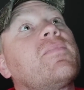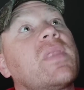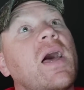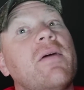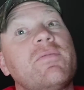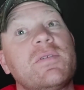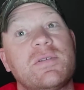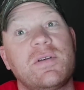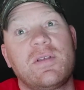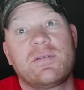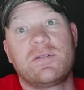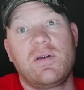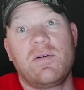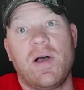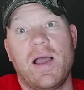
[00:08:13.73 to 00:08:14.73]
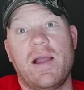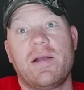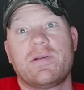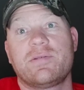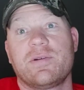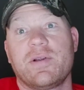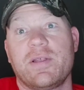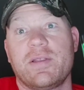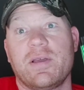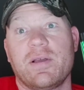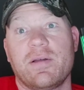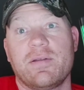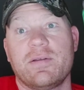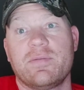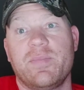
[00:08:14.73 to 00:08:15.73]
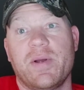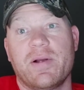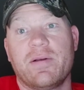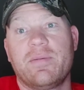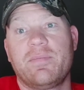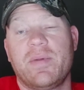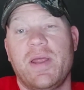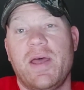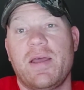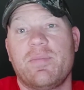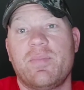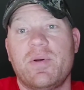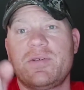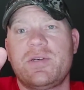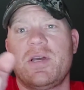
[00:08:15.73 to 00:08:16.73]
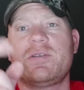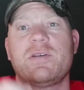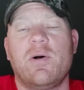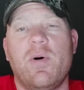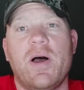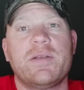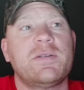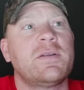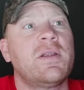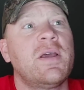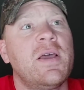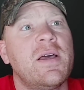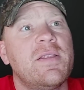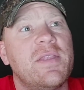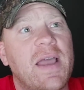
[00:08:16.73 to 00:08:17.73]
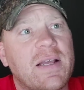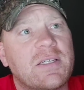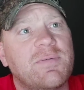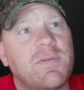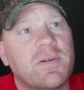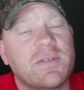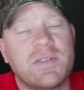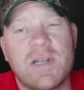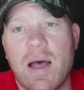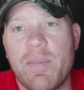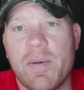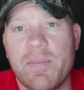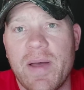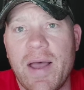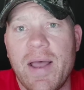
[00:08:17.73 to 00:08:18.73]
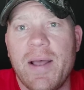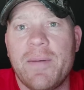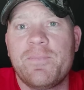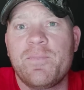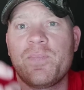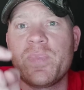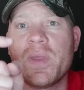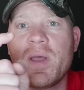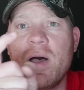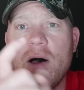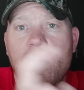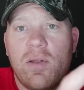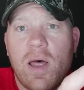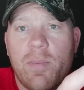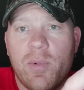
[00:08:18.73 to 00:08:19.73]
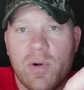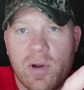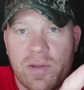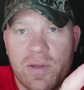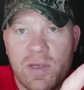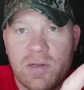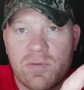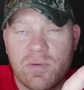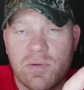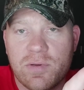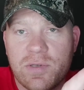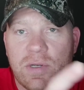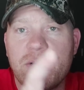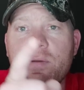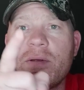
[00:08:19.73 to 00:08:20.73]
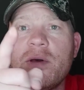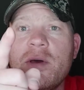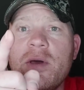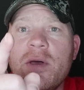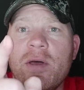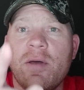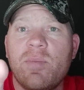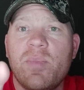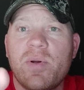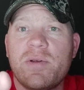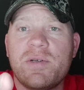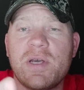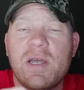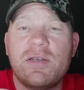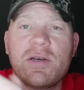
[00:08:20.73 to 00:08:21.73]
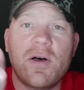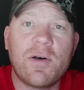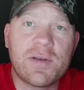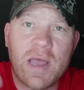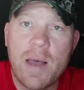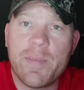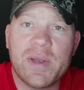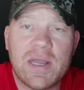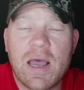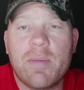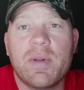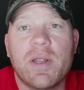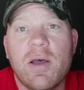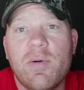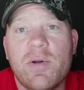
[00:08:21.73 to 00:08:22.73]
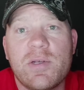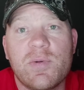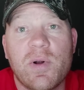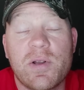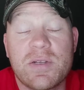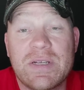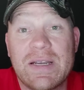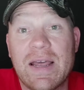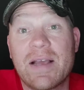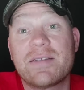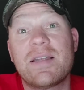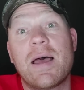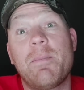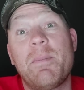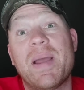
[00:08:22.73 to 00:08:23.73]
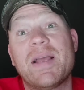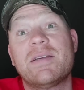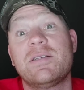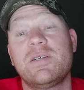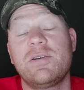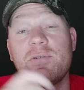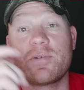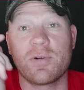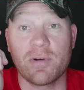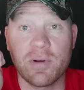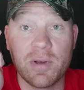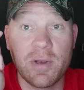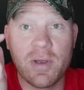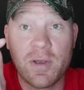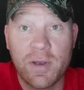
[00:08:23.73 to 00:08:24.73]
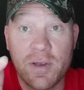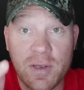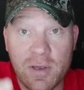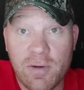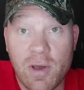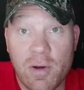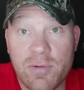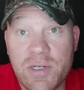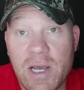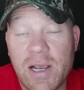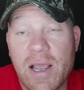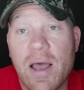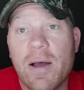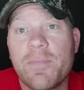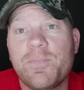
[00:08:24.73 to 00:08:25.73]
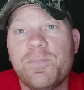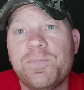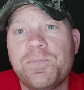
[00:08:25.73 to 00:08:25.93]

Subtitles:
Obviously, there's no irons or anything on this barrel. But hey, appreciate y'all watching. Thanks for stopping by. Whole lot more on this real soon. Appreciate y'all. Comment down below what you want to see next time. Make sure you go check out